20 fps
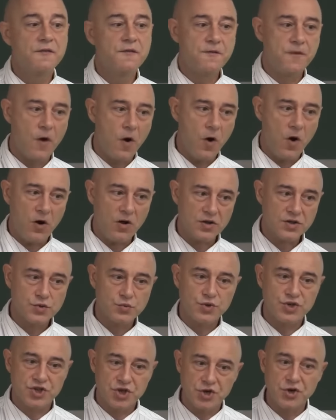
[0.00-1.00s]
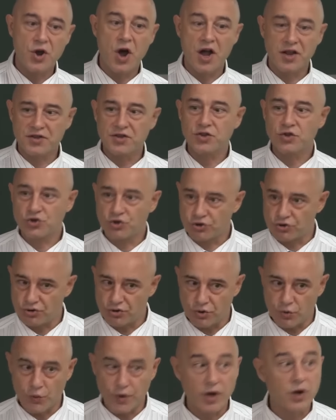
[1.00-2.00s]
false, which are not
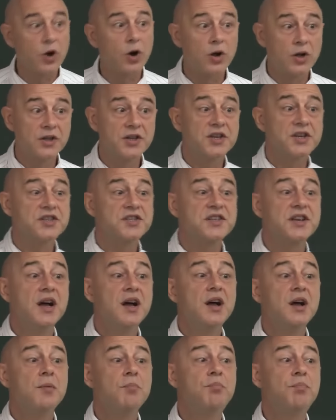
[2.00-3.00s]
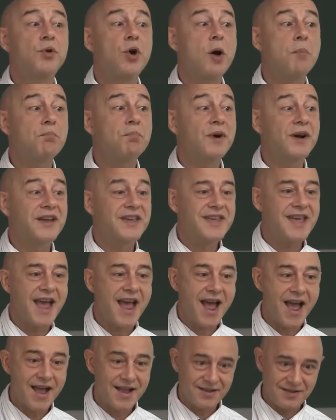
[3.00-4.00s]
true. We call this
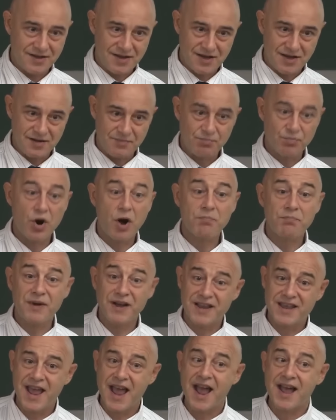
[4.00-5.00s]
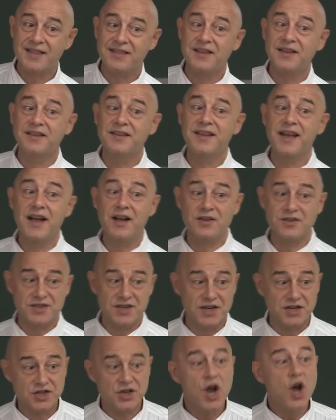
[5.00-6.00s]
propaganda. Propaganda tells
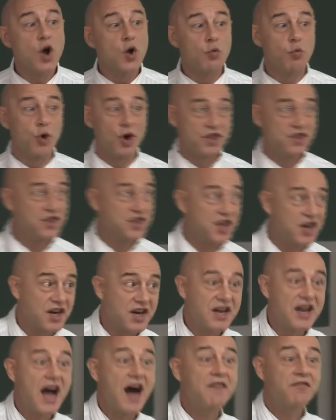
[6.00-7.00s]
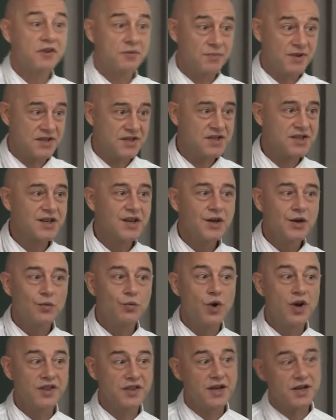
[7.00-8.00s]
us what the governments
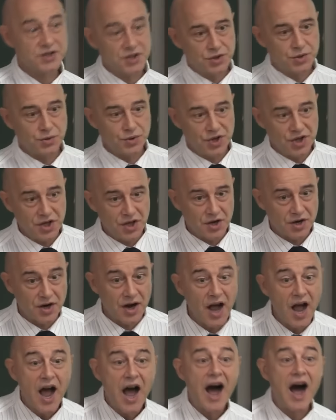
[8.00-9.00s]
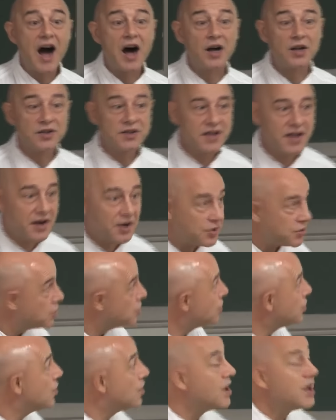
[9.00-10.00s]
want us to hear. I'll tell
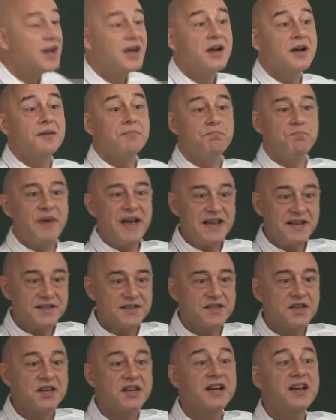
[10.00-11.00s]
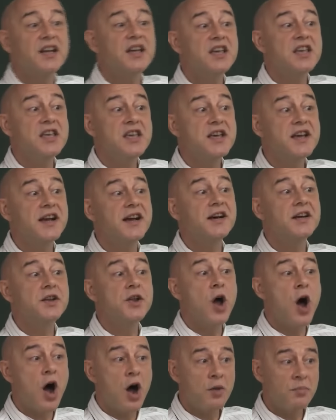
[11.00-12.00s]
you basic
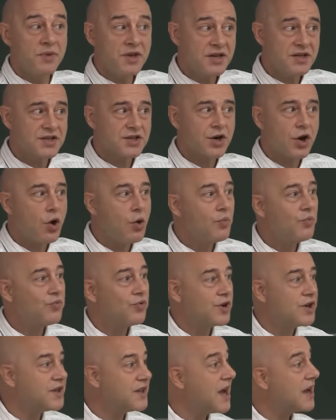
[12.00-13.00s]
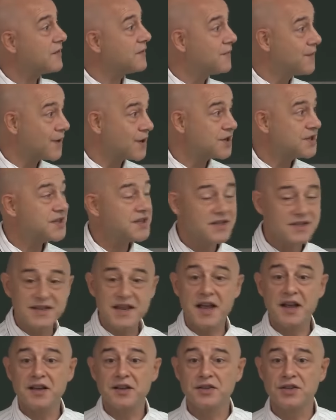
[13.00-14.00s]
economics. Hopefully that first and
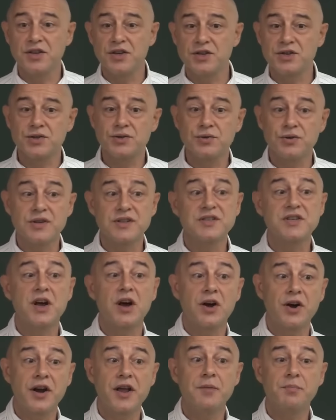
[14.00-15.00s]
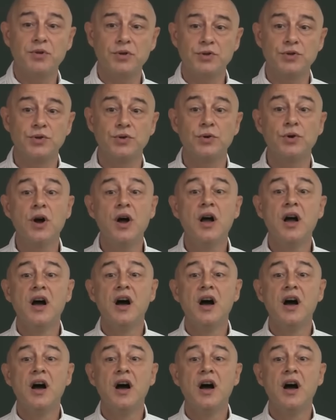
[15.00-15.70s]
second year students are able to